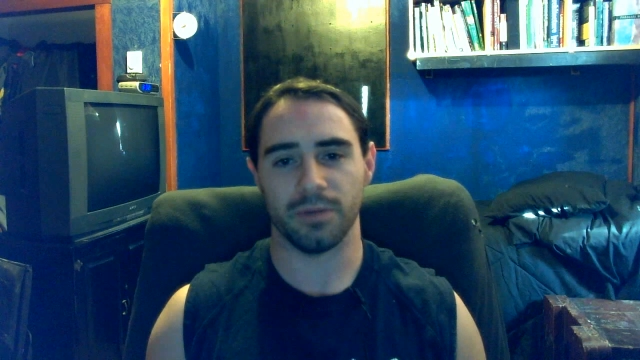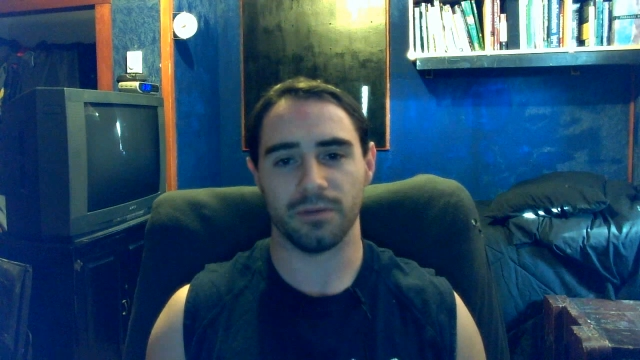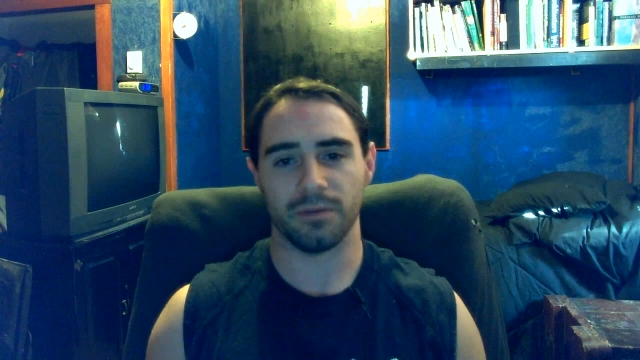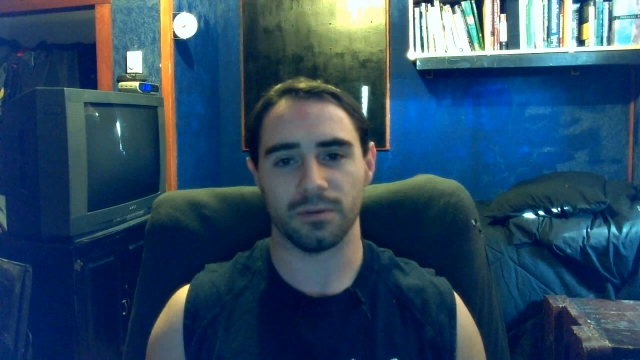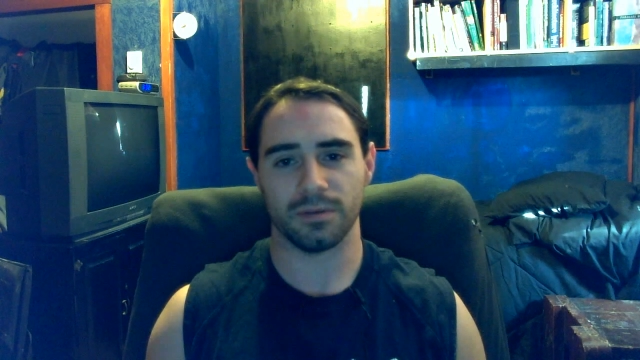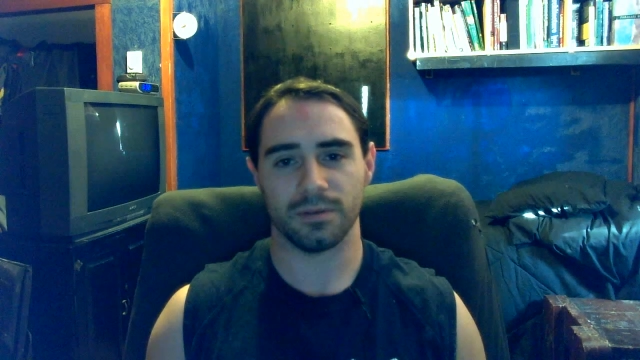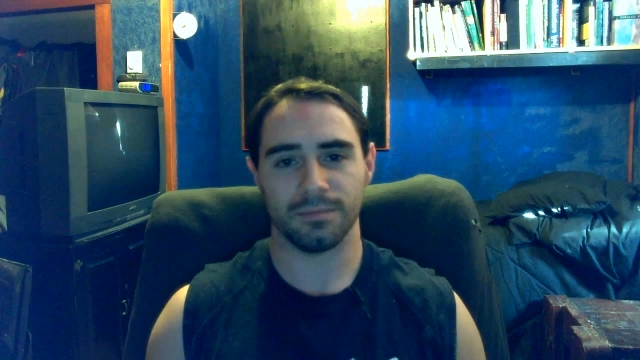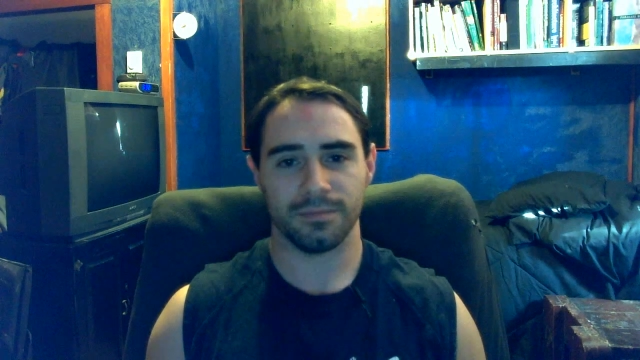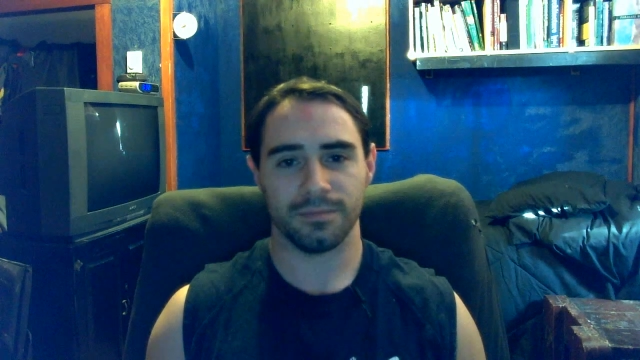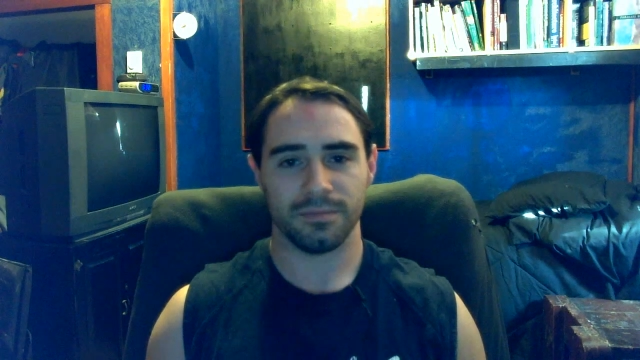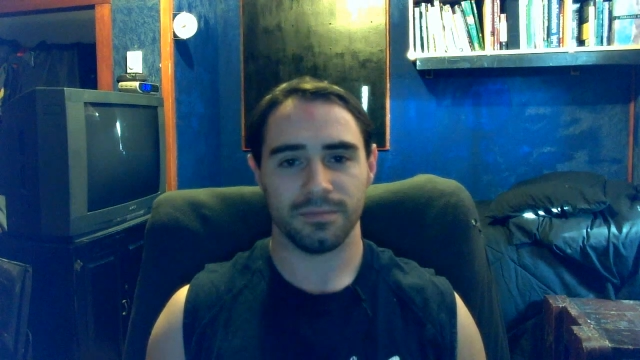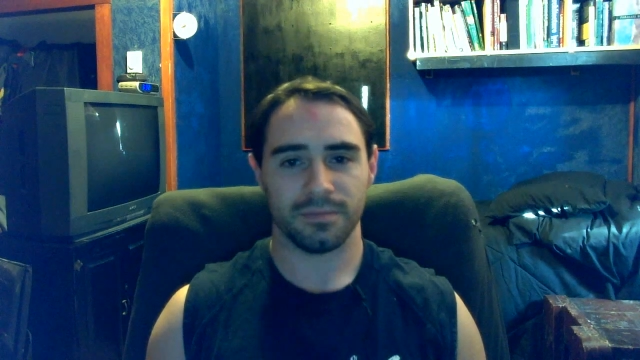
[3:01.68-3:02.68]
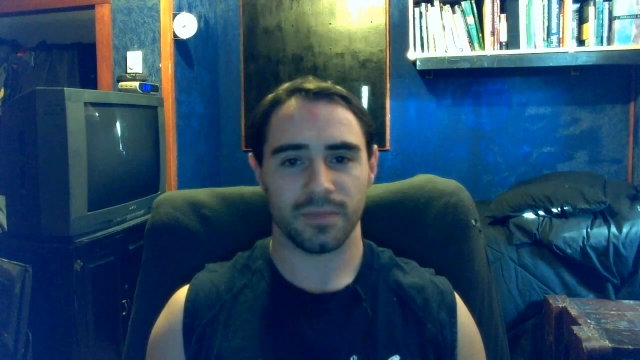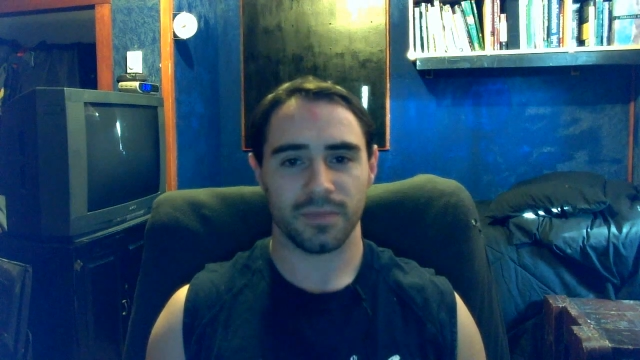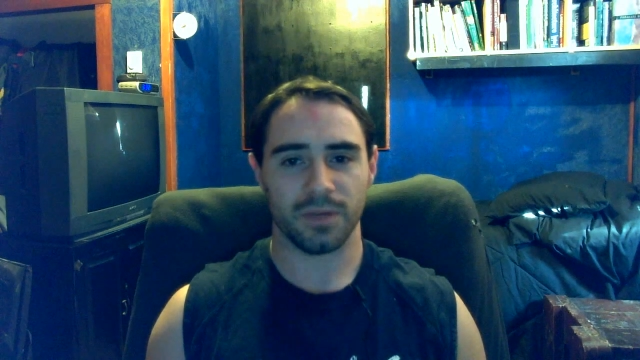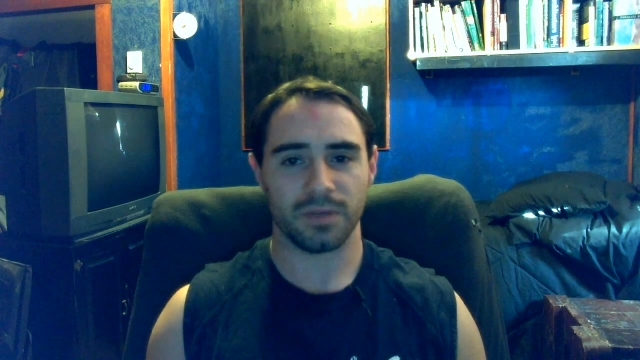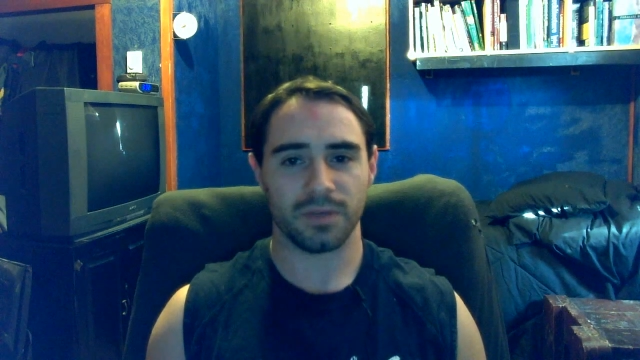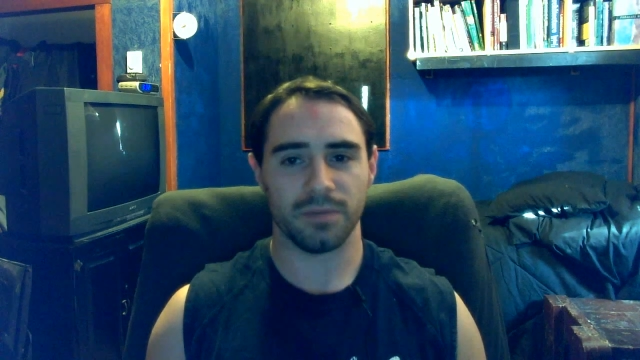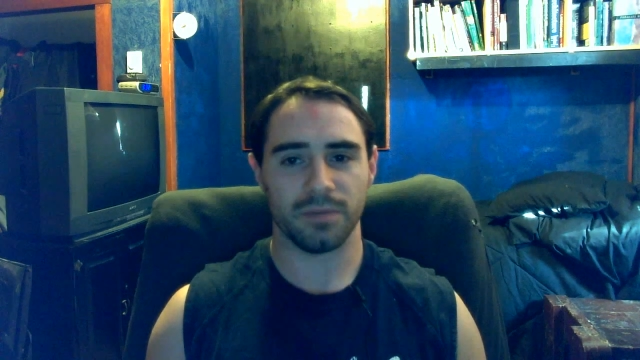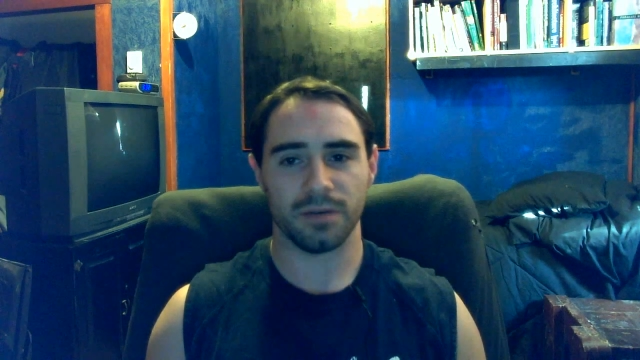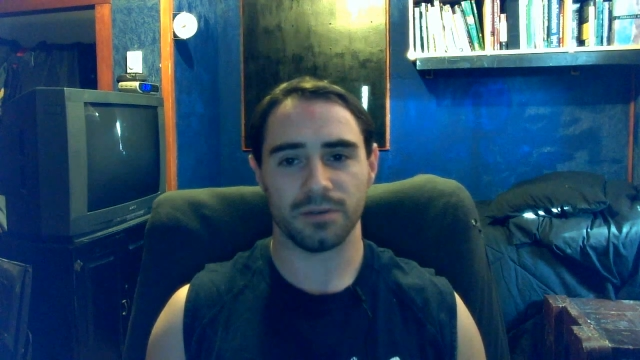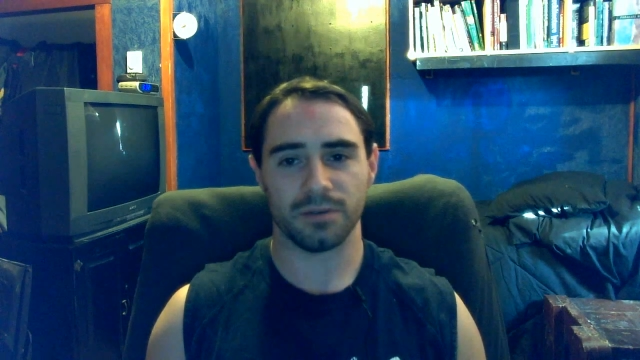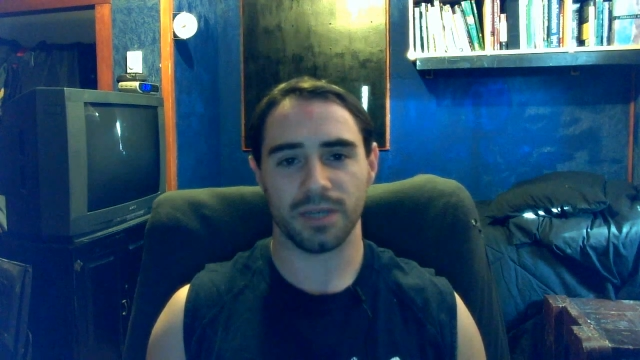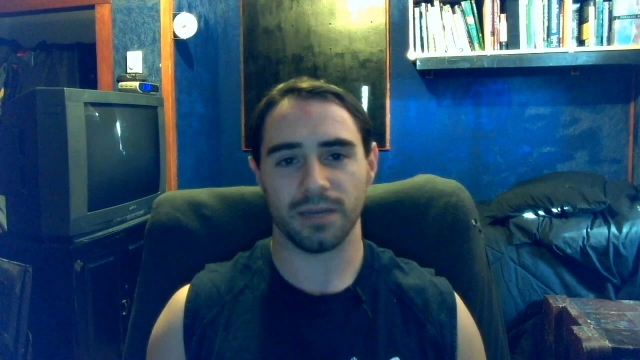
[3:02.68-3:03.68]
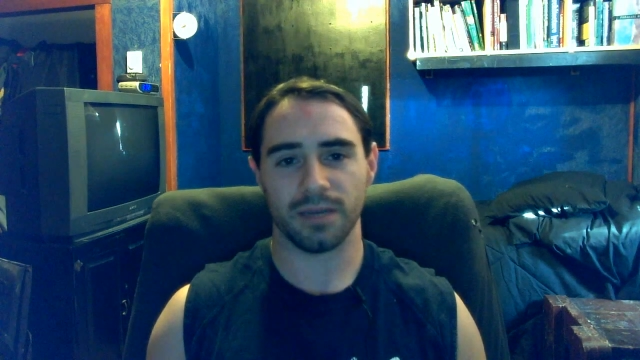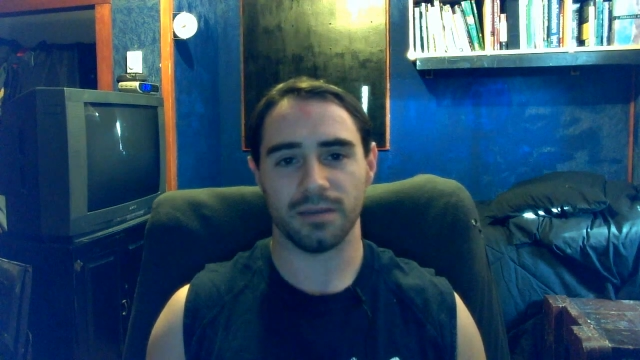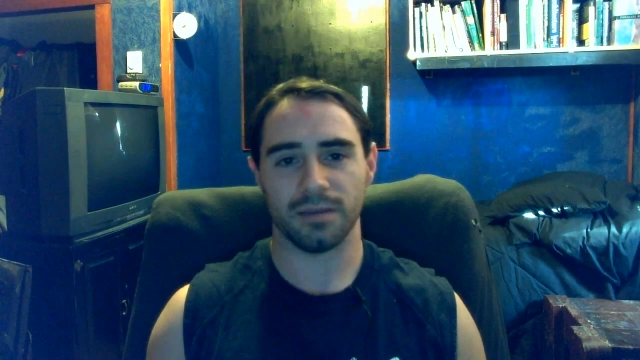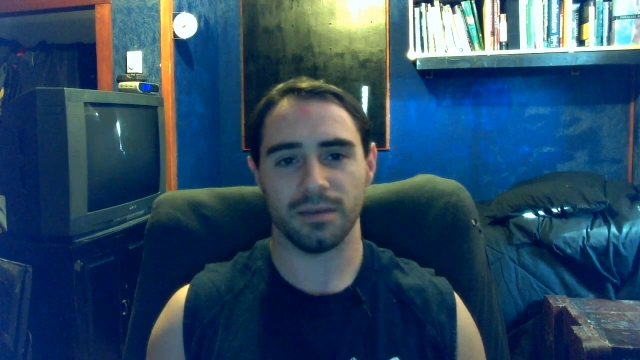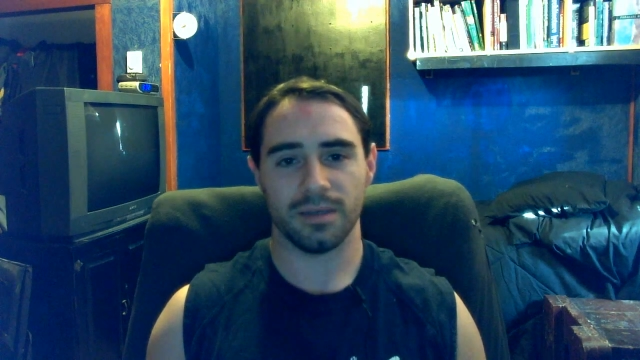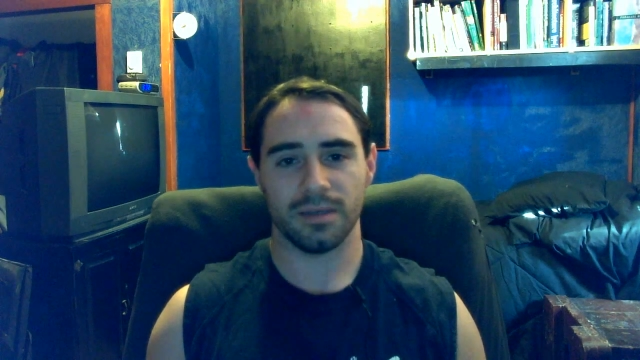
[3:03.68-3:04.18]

mufflers don't seem to understand that